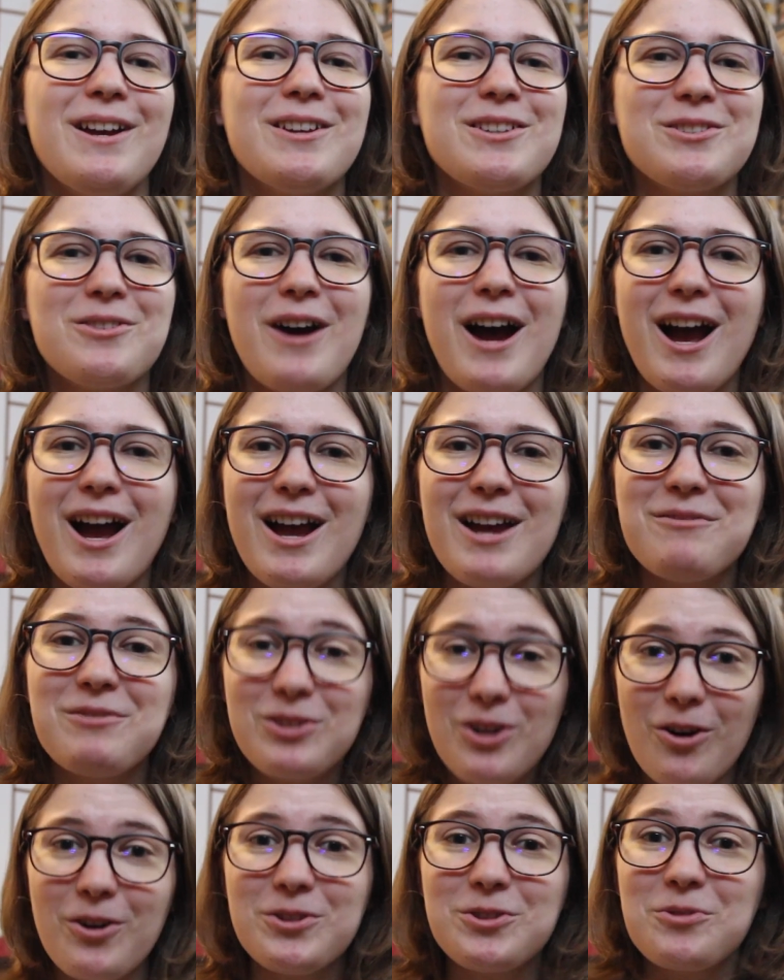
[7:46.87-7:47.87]
So I
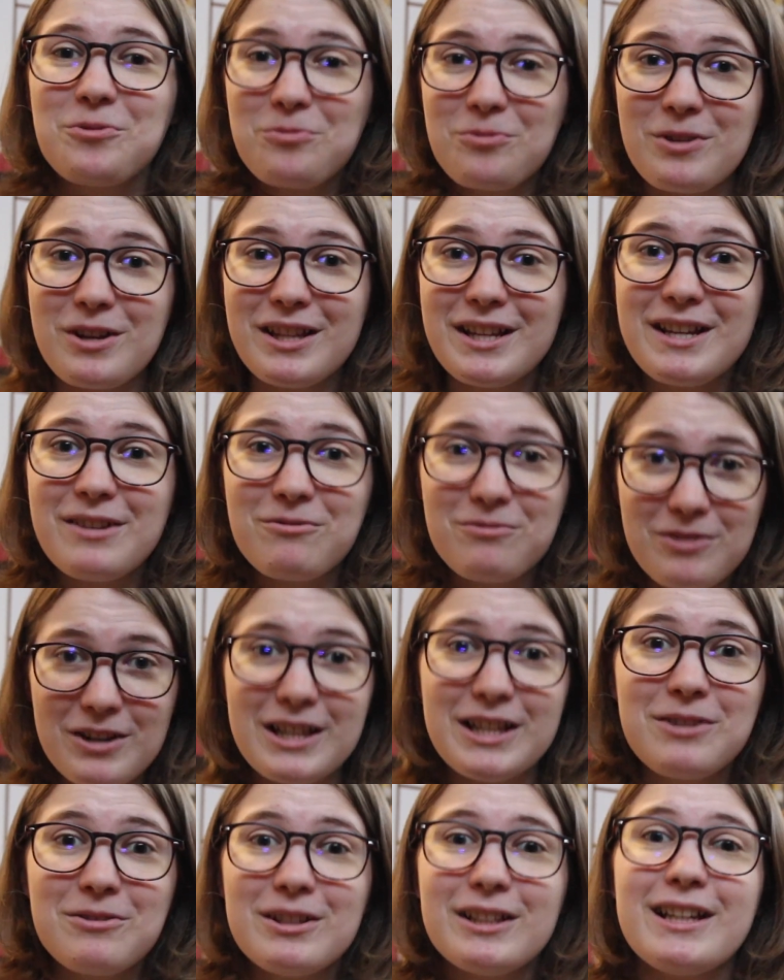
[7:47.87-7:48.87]
would also really
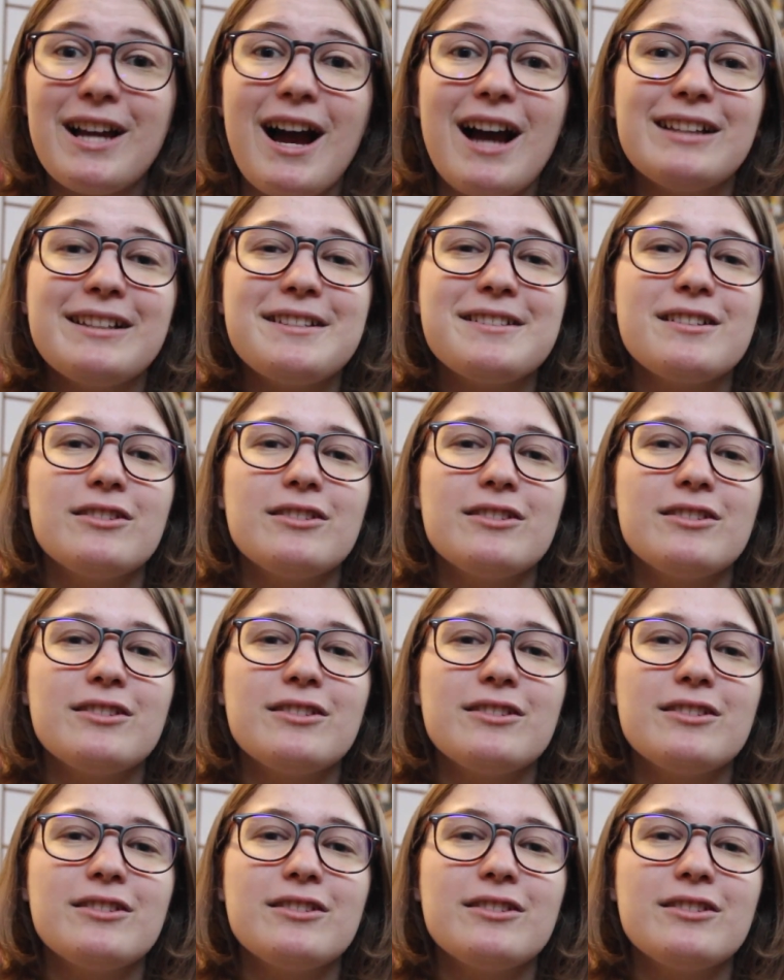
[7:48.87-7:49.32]
really really highly